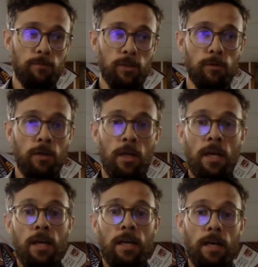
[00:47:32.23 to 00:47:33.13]
So
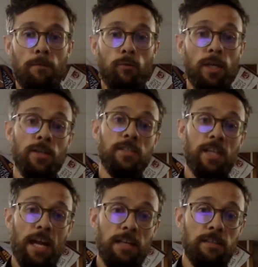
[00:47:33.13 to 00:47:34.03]
we
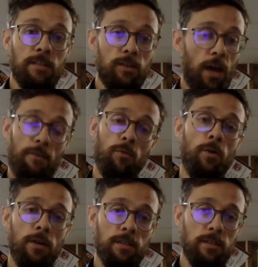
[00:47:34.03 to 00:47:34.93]
understand that not
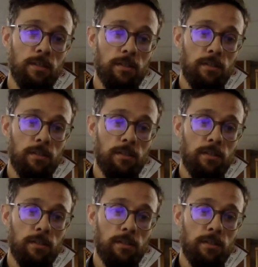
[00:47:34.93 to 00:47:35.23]
everyone is a